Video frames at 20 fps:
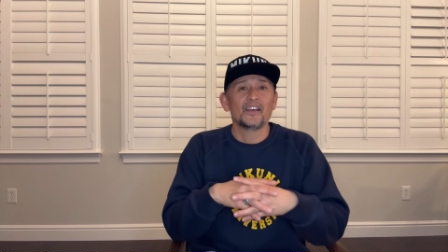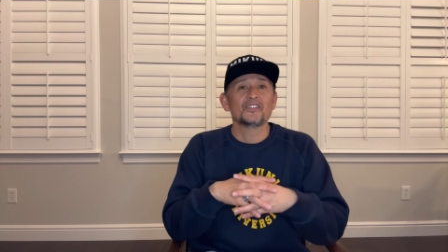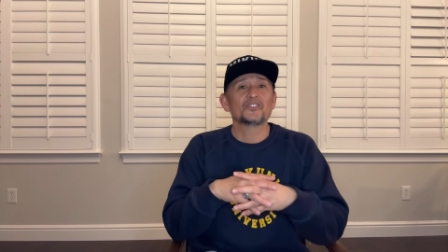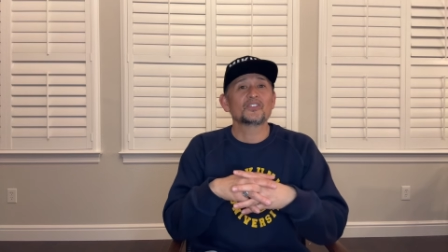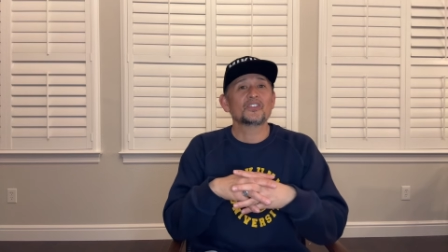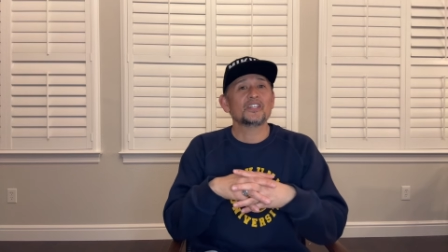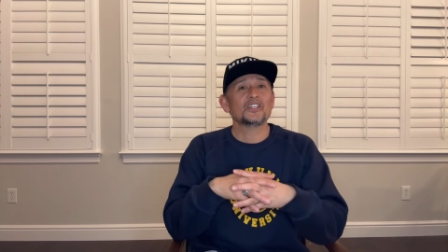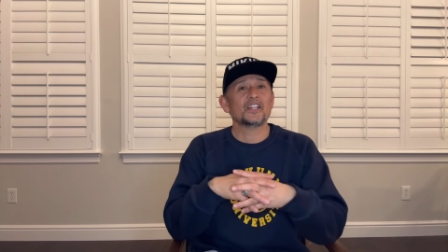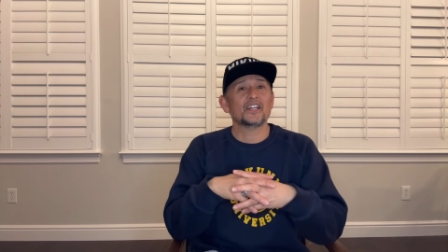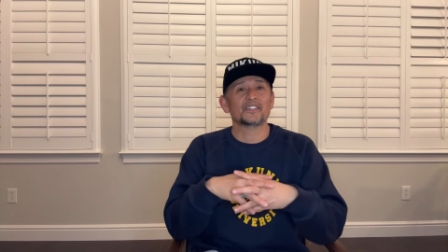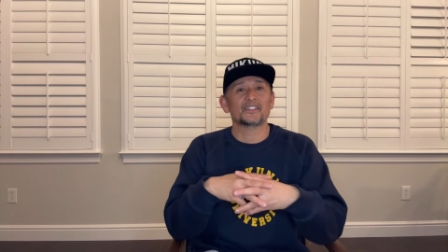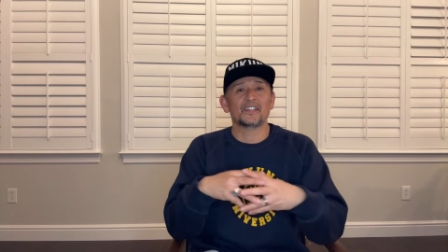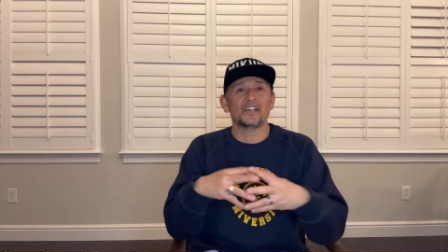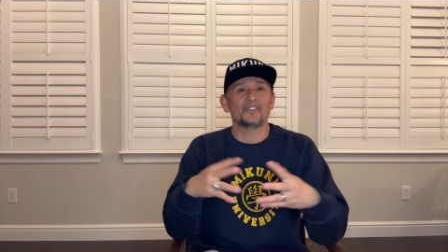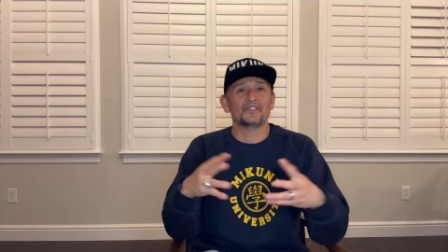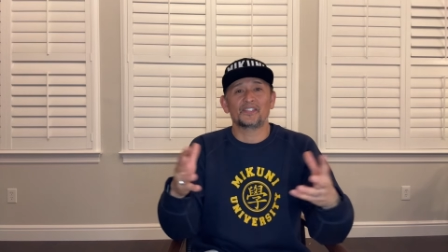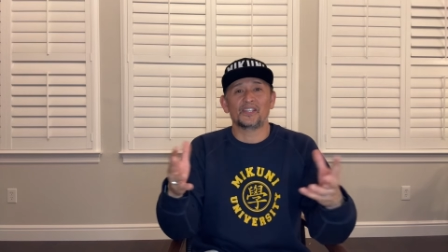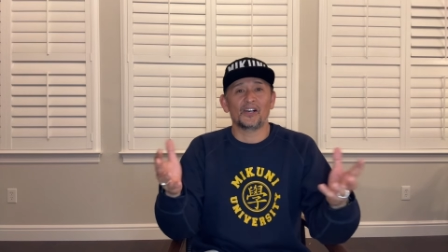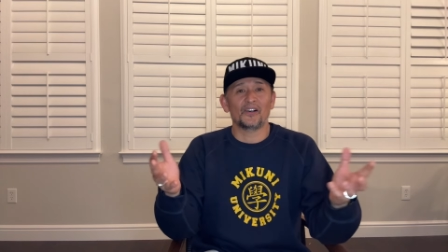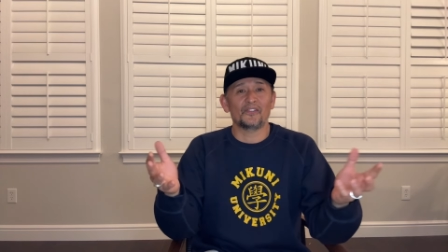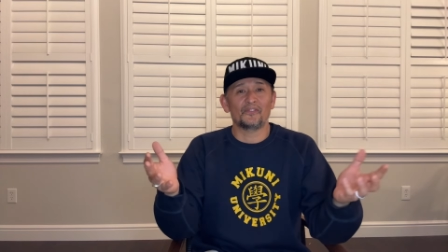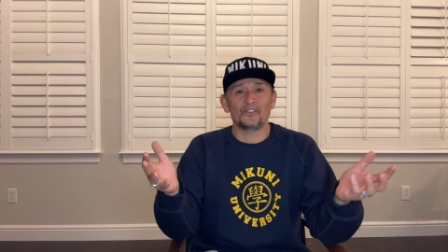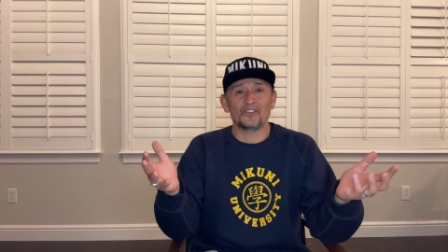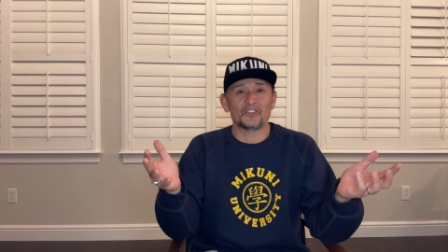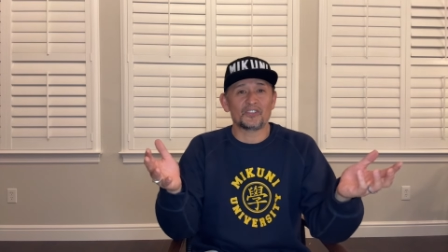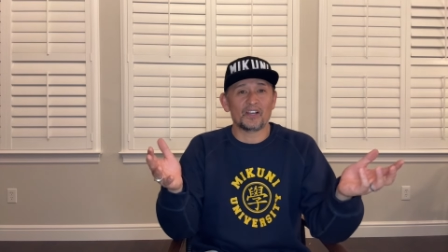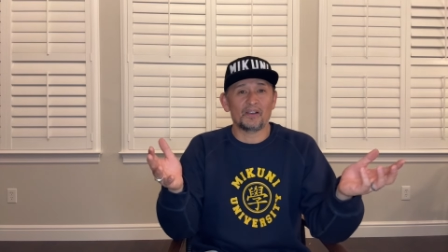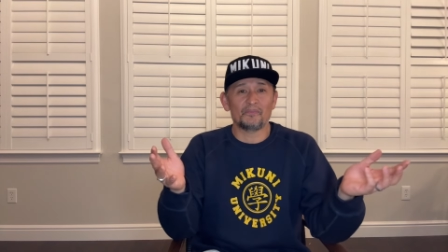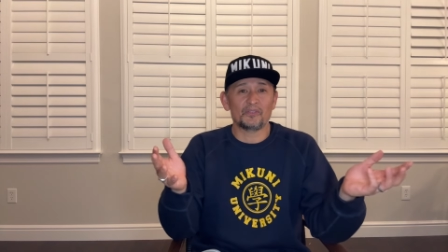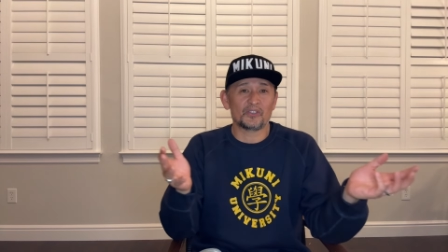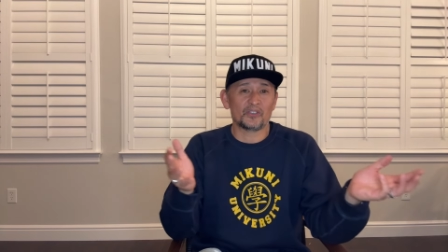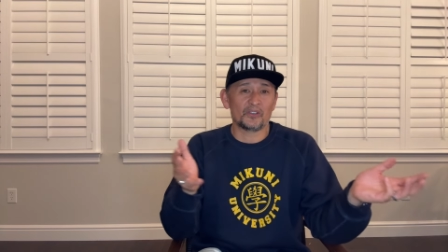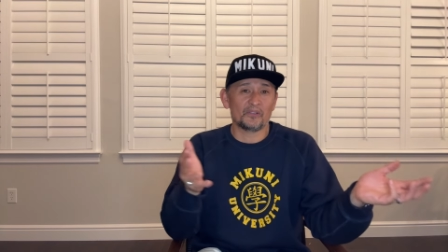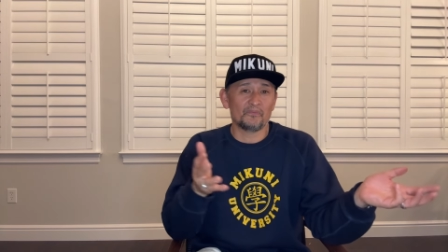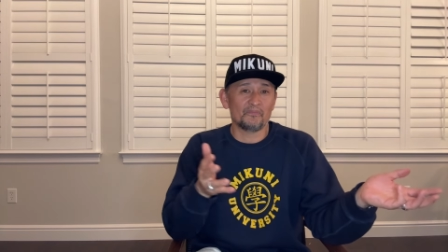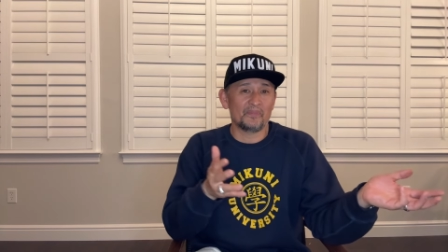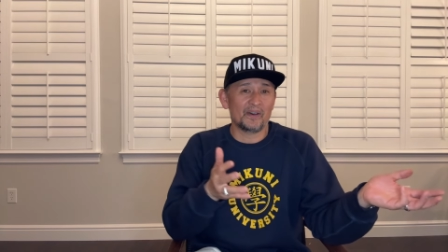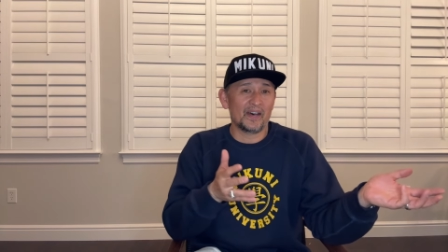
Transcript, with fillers: She doesn't have selfish ambition,